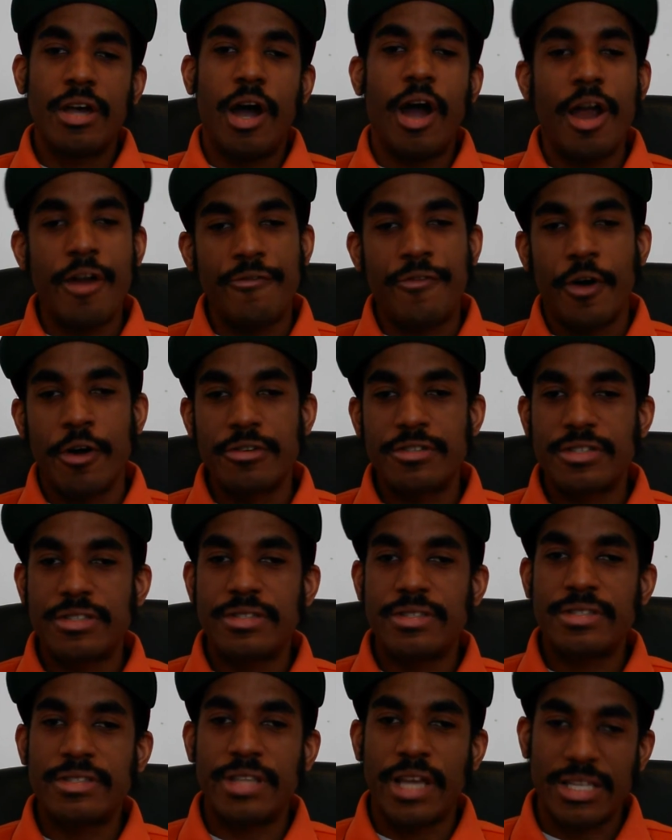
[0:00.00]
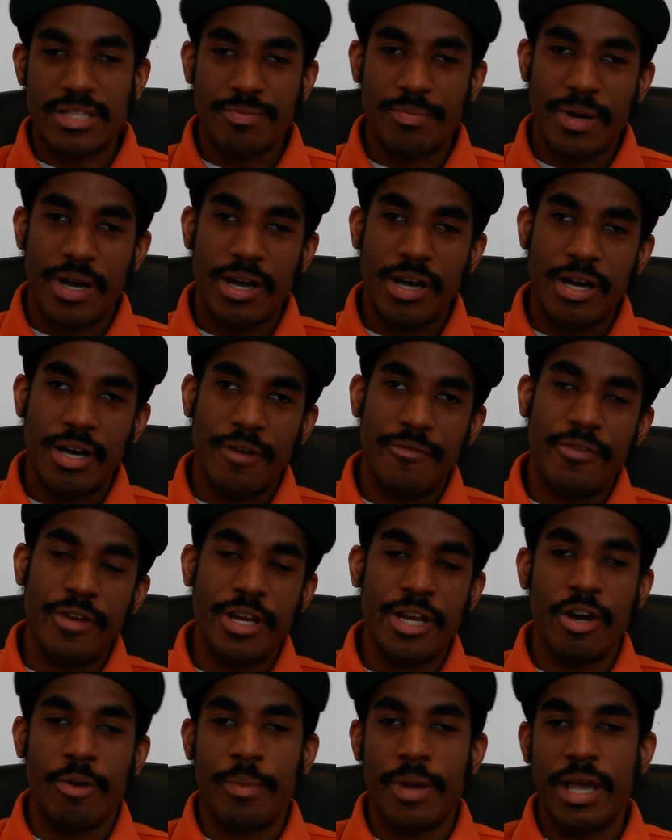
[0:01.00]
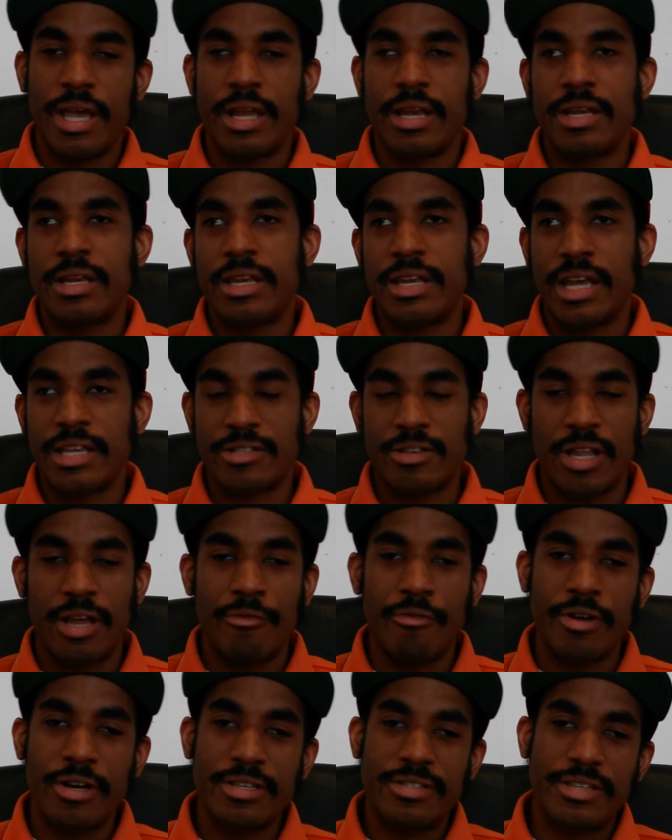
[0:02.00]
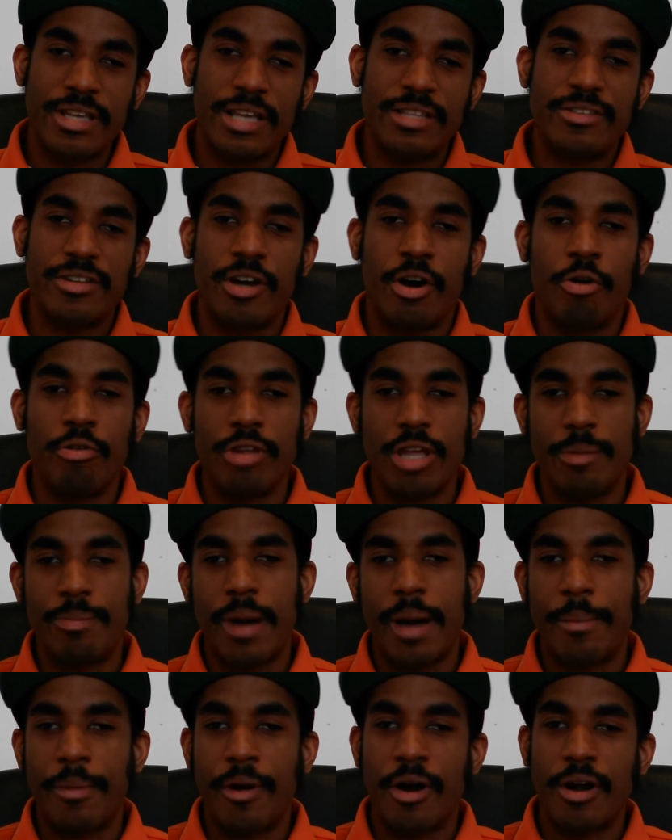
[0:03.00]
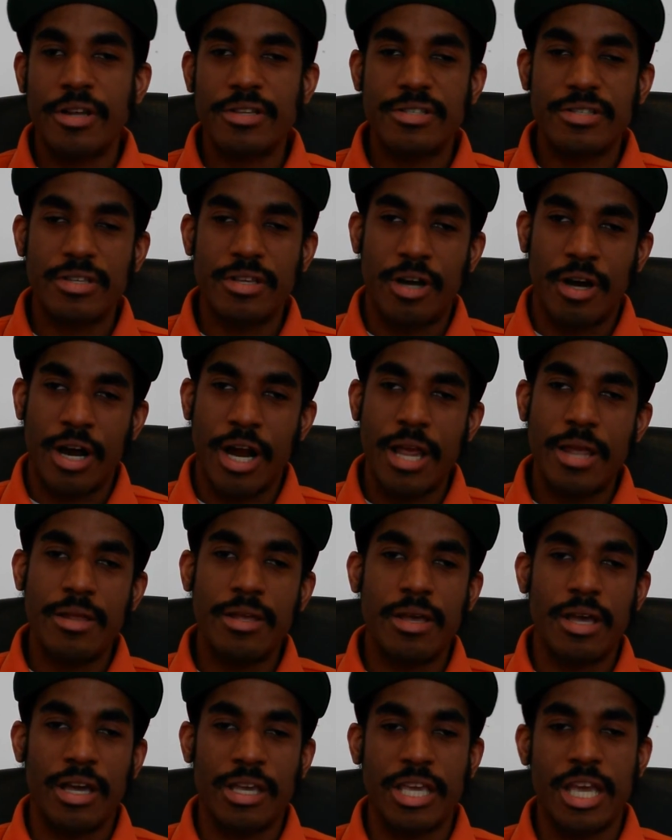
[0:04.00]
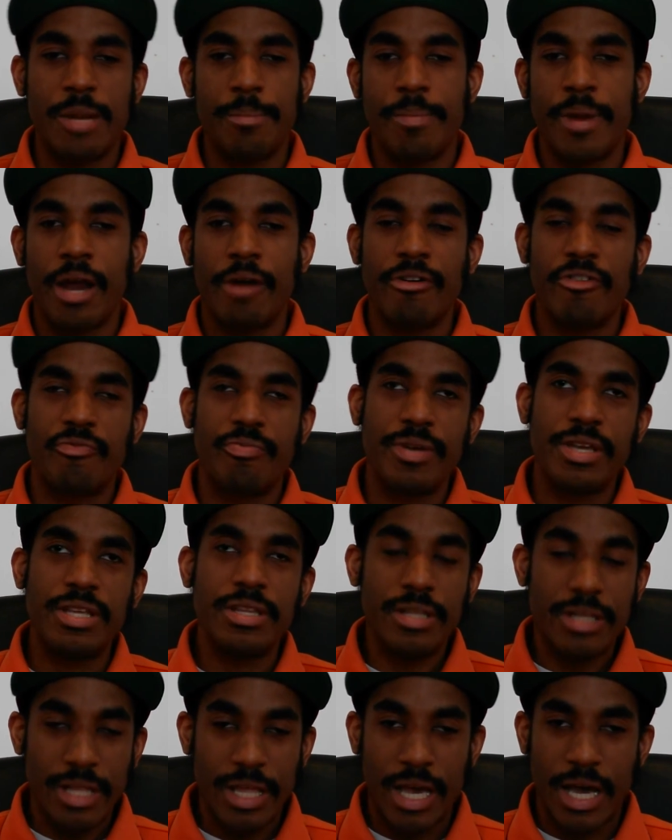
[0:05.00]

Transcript: Alright folks, that's my uh, video, man. That's all I wanted to say to the holy hip-hop artists. Alright, again, bear with me.